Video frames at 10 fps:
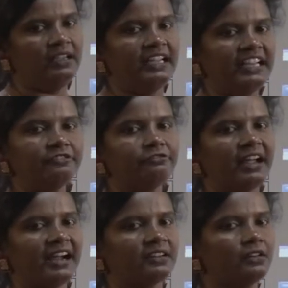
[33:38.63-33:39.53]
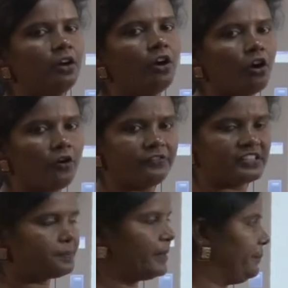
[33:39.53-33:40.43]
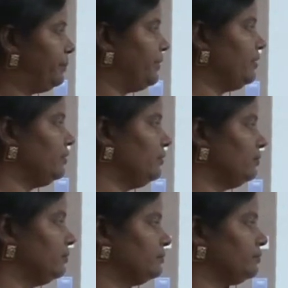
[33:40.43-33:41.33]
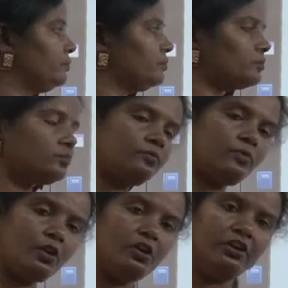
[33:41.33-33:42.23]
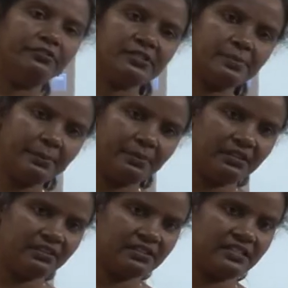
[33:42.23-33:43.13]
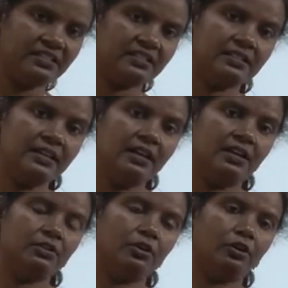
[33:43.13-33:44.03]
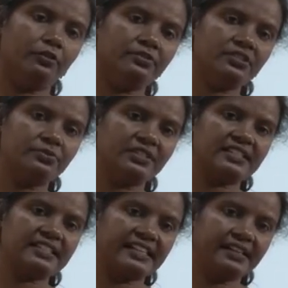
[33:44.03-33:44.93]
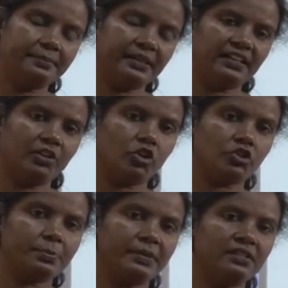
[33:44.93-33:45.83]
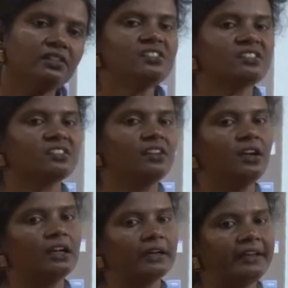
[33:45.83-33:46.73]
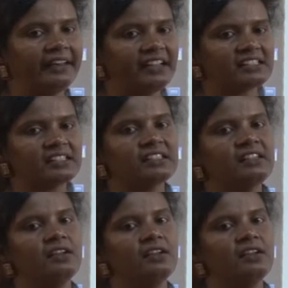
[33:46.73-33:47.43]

In fact, office paper, office paper in the sense the office which is set up in hospitals, clinics,